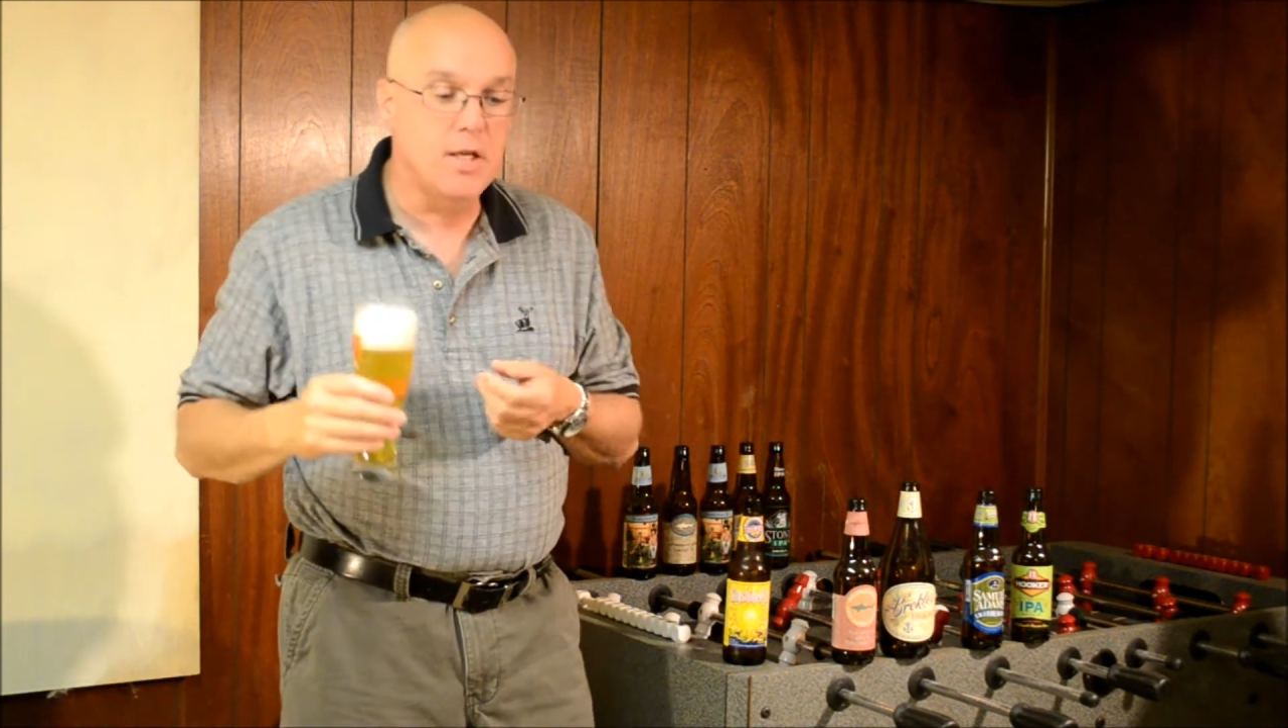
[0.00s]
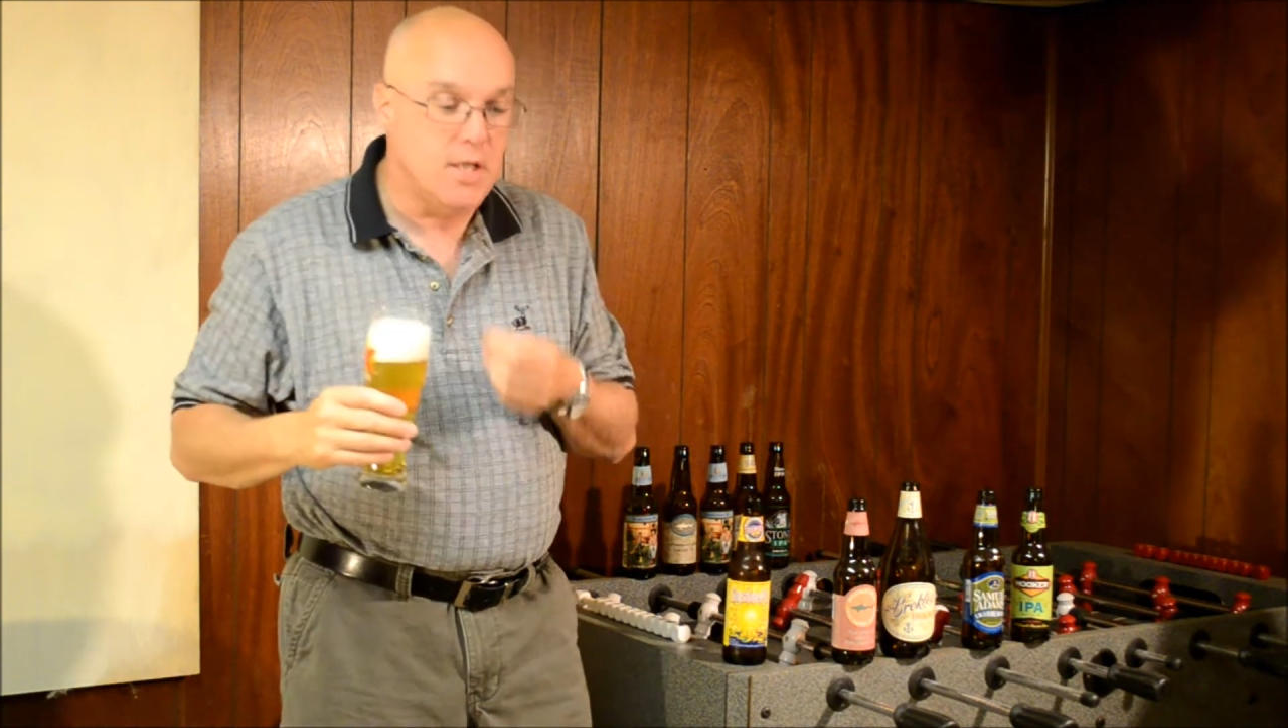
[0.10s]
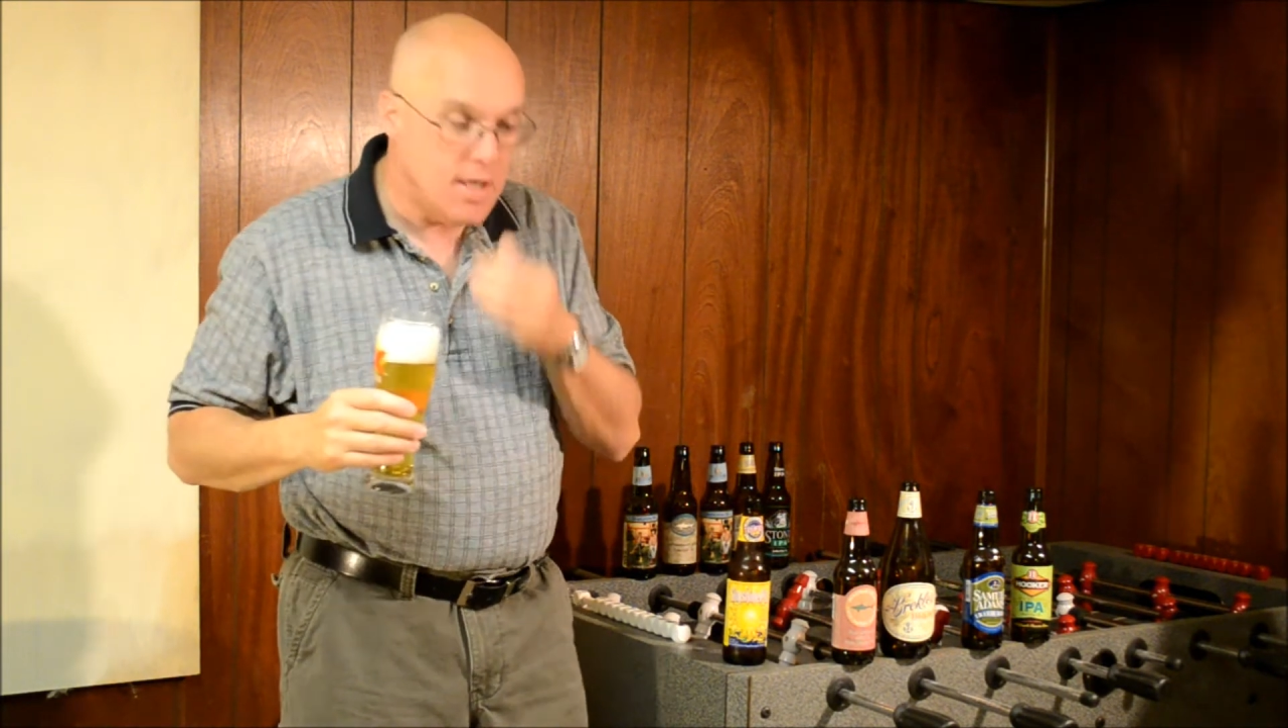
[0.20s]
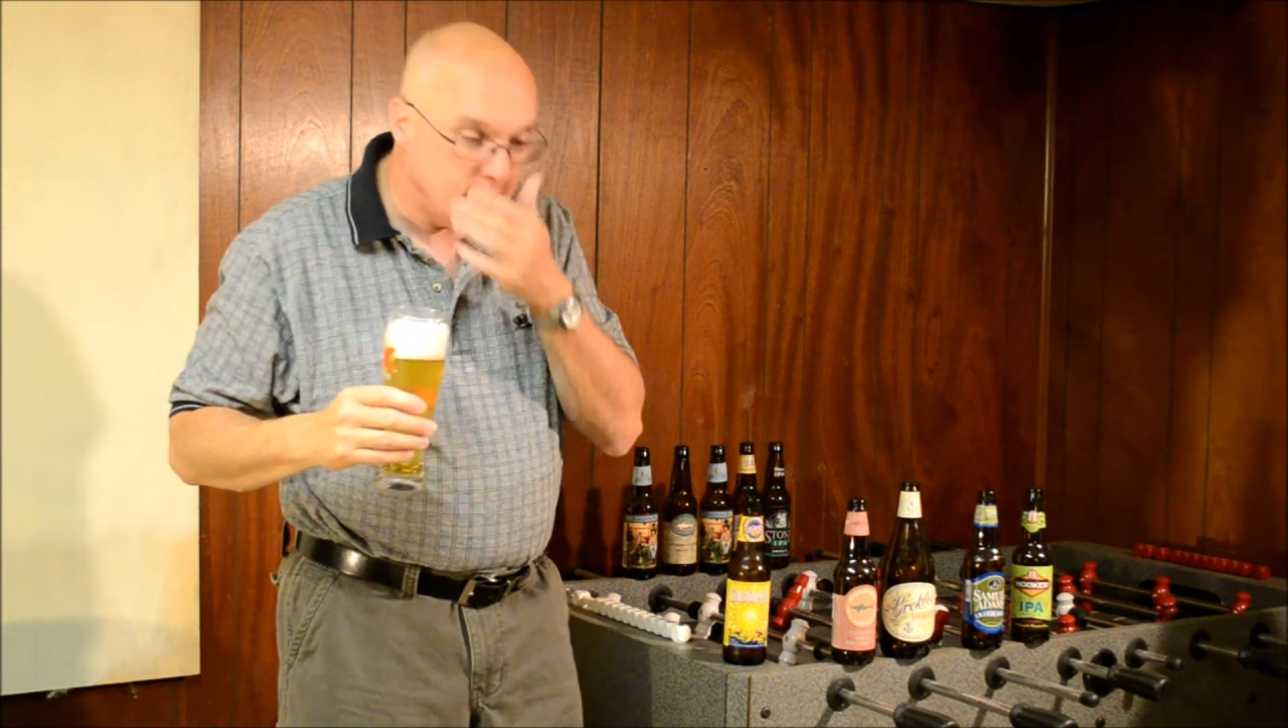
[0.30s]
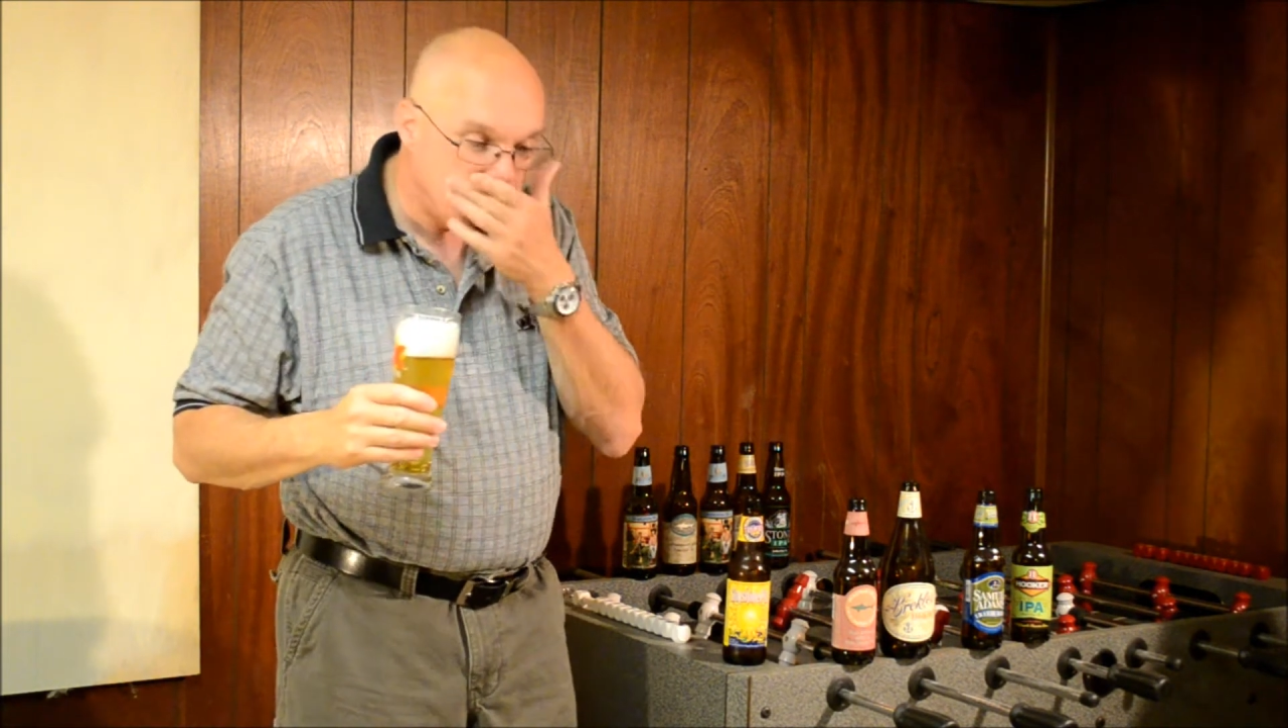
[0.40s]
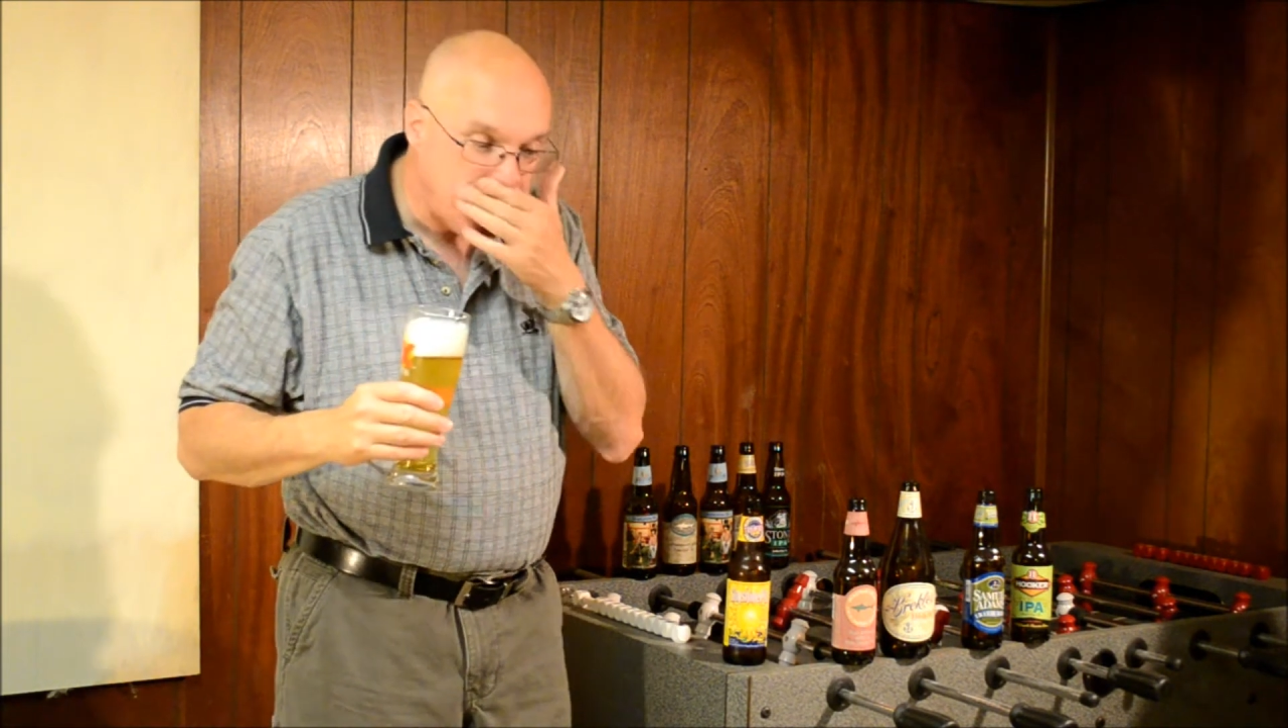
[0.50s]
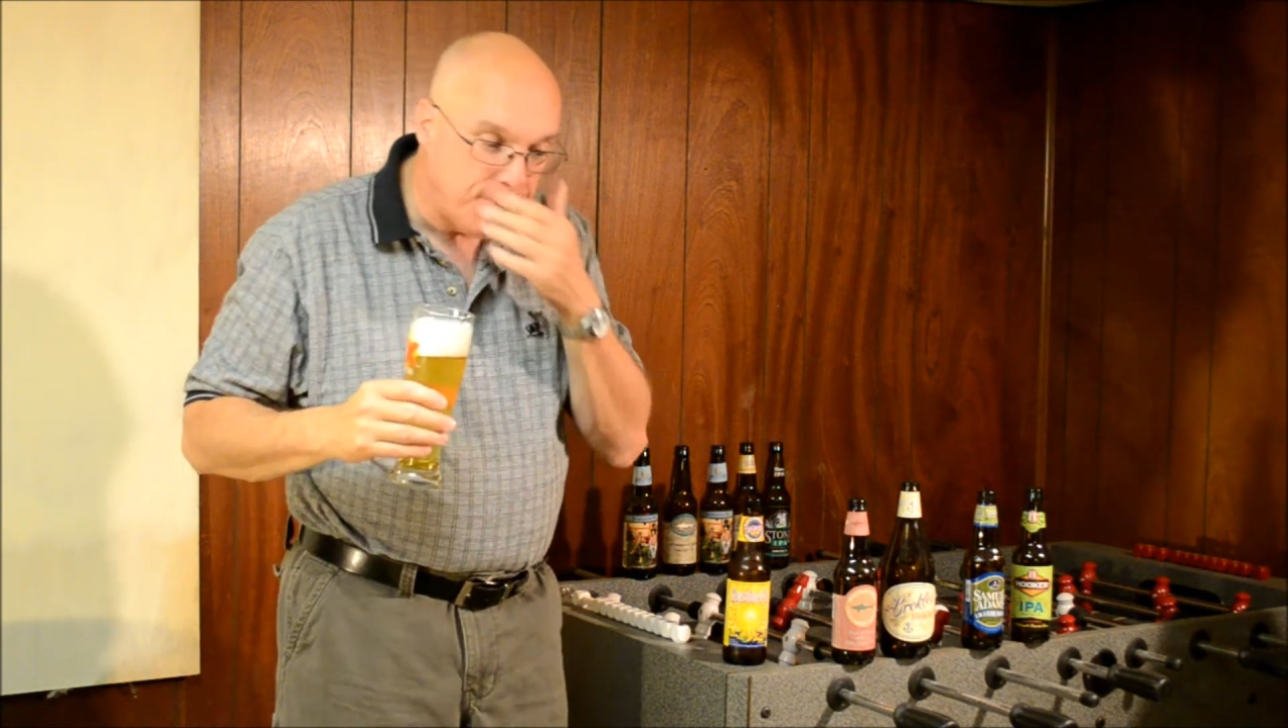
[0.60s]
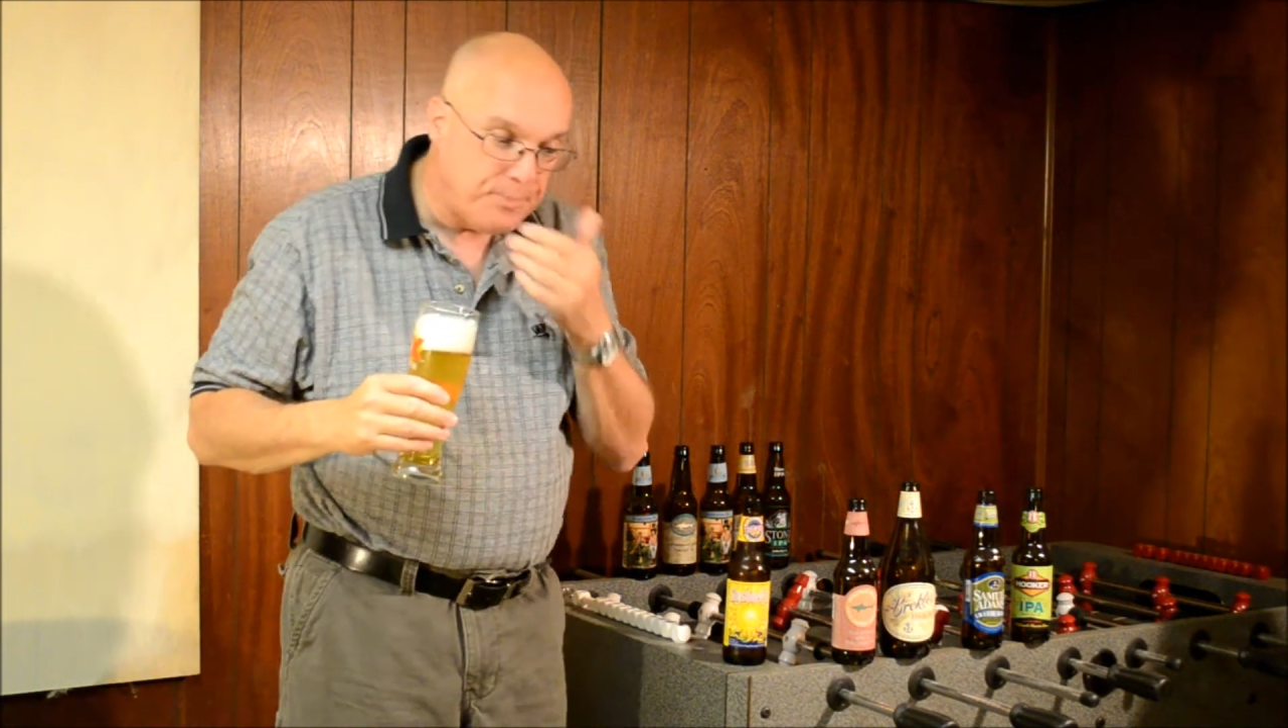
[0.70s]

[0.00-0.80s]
yeast.